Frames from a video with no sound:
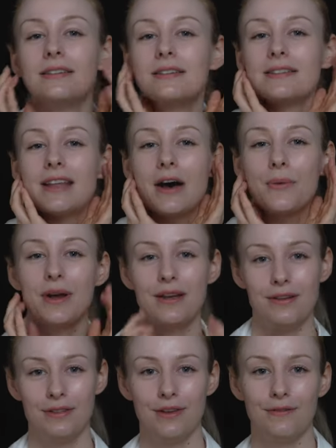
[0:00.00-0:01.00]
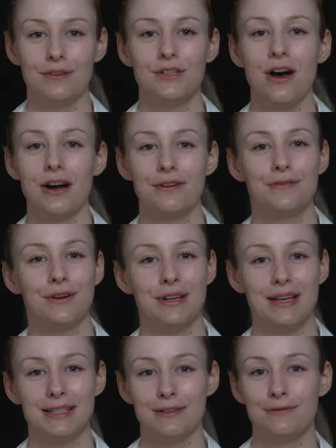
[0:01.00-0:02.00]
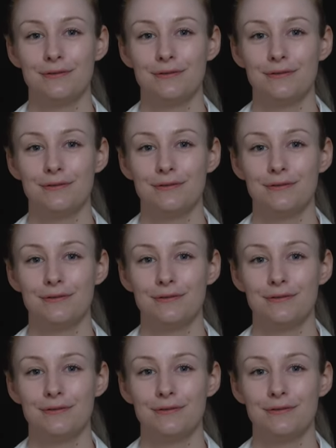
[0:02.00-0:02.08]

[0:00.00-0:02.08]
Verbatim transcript: So that way, the photographer gets a